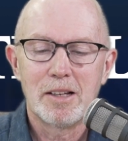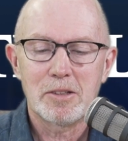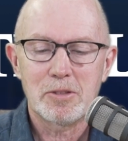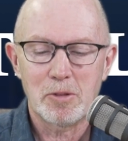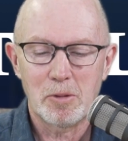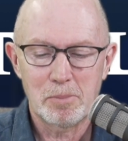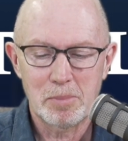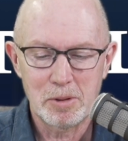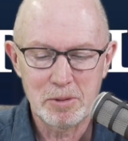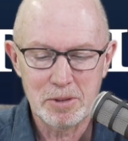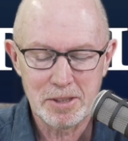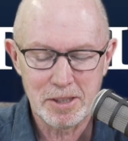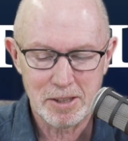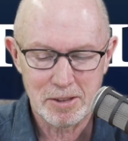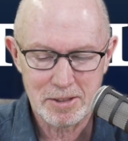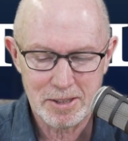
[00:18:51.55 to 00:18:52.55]
So Bruce
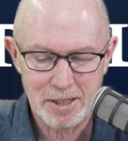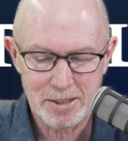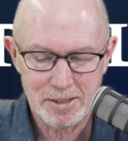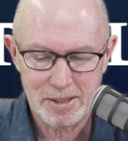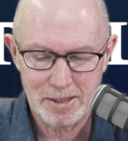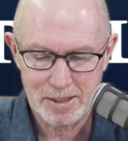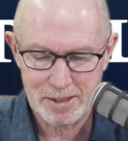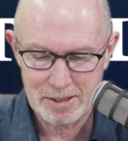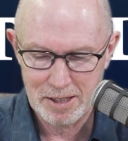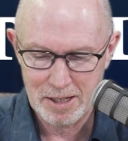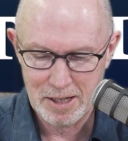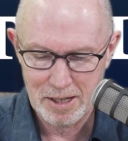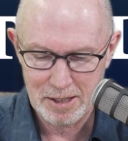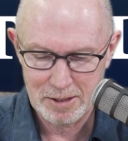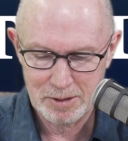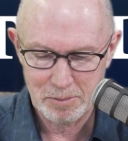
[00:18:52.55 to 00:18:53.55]
here sent
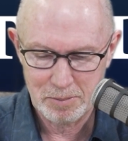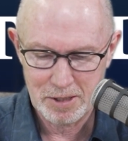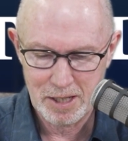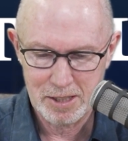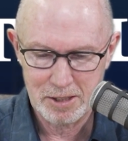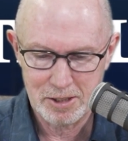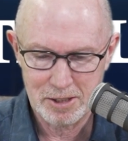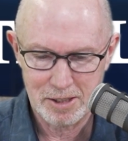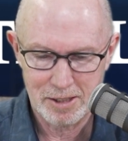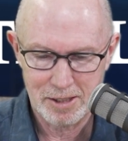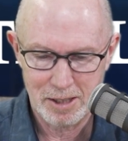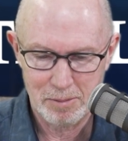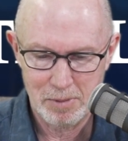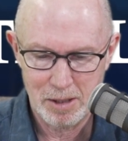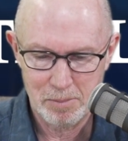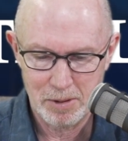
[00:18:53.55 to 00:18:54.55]
a substantial email,